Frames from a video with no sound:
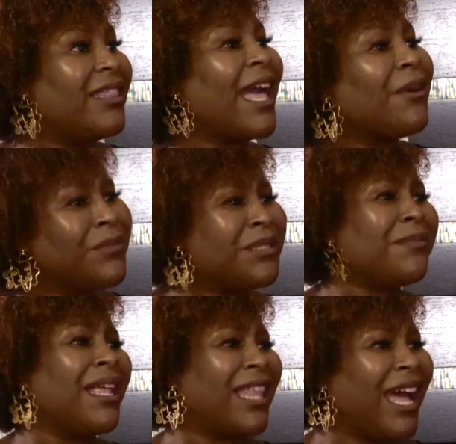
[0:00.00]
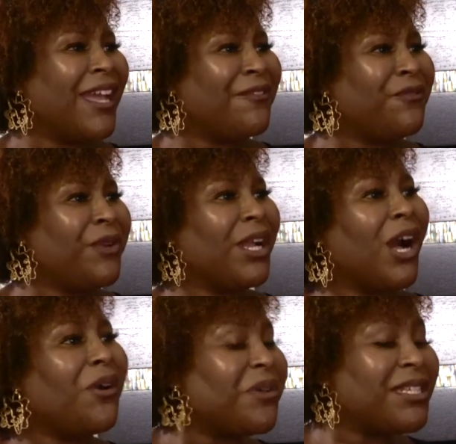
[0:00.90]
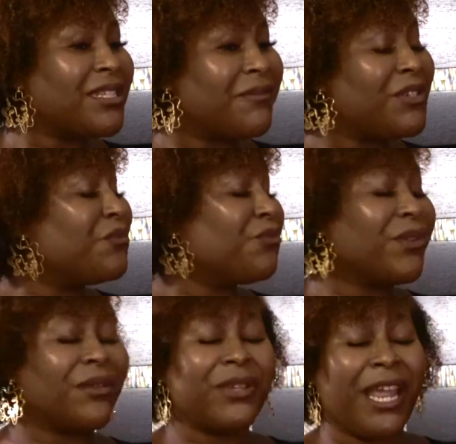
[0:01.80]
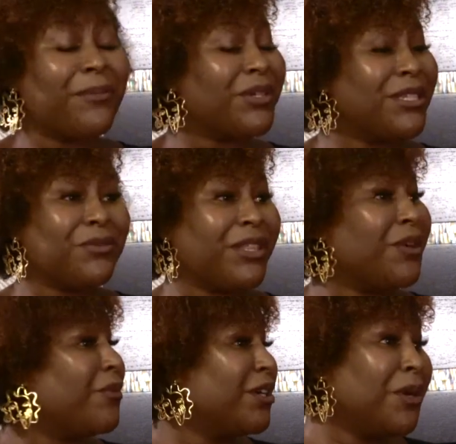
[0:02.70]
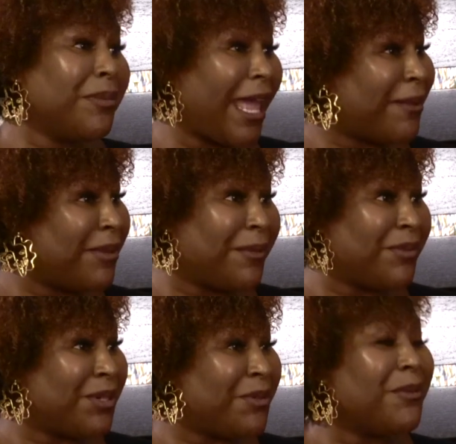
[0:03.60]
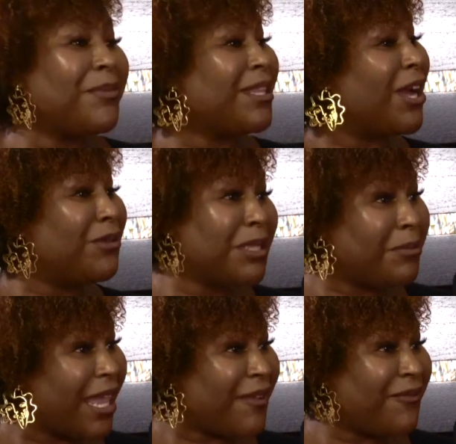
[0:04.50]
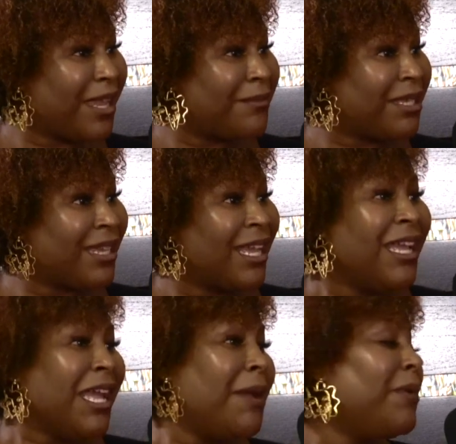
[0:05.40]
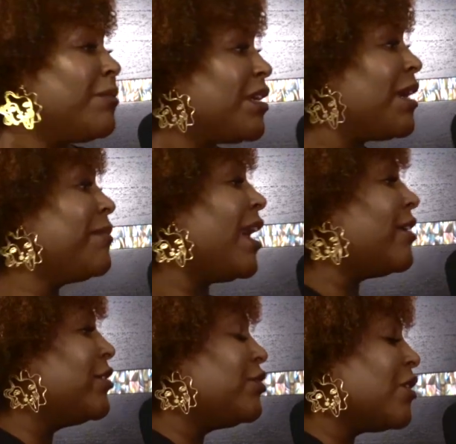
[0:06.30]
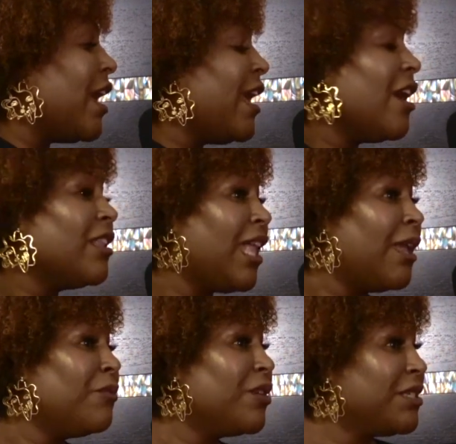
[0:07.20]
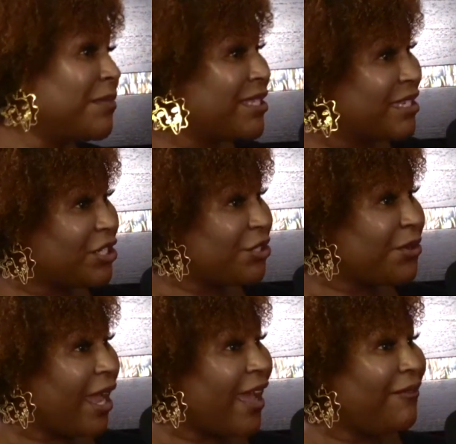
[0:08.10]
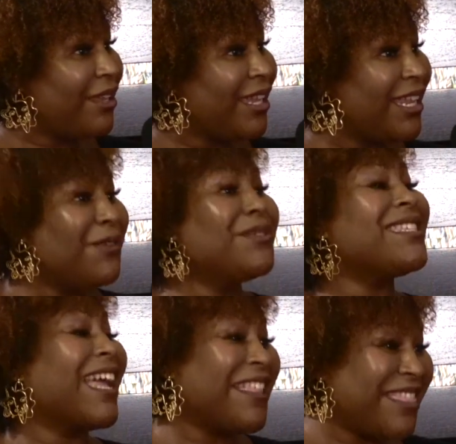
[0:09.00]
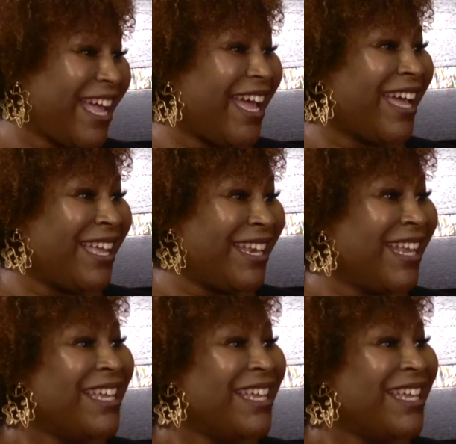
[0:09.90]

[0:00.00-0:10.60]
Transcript: That was my life. We always lived in neighborhoods where there were no black people. We would be the only black family, and people would come knock on the door. Hey, our lawnmower is missing. Do you have it? It was like that.